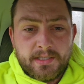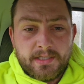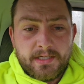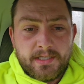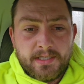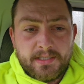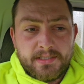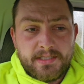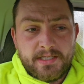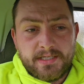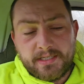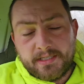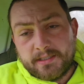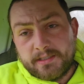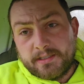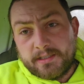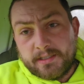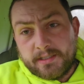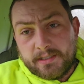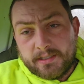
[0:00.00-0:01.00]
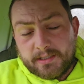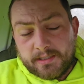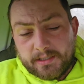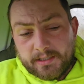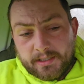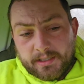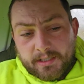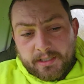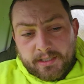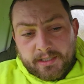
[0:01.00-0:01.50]
And yeah,
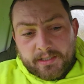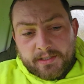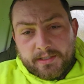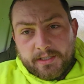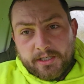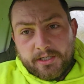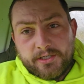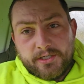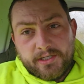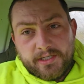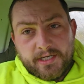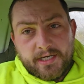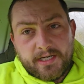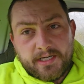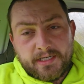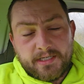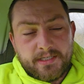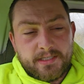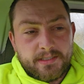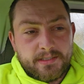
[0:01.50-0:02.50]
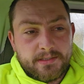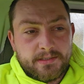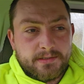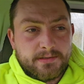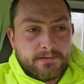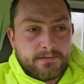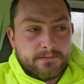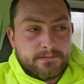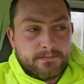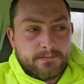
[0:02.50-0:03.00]
the only,
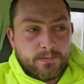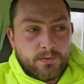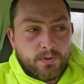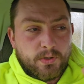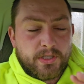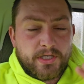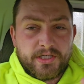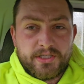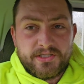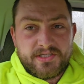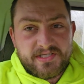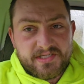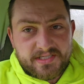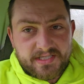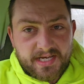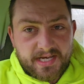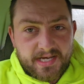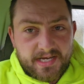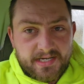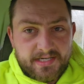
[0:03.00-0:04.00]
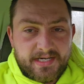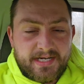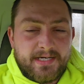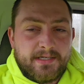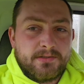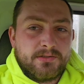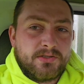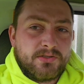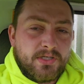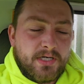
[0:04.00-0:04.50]
what I could say
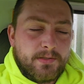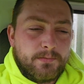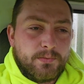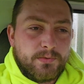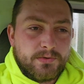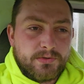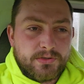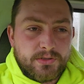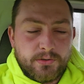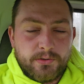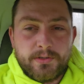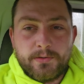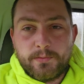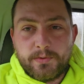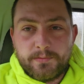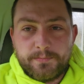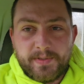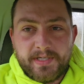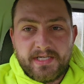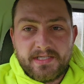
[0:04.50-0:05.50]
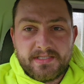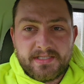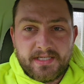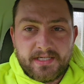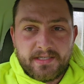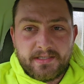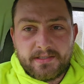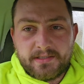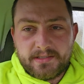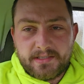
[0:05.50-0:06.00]
downside to it would be is that
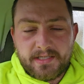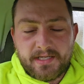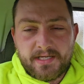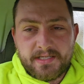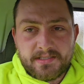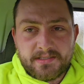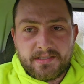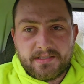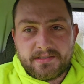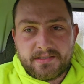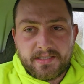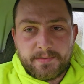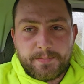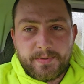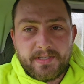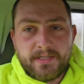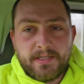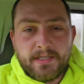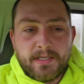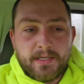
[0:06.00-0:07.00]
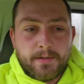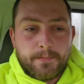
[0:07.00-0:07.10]
it isn't a tipper.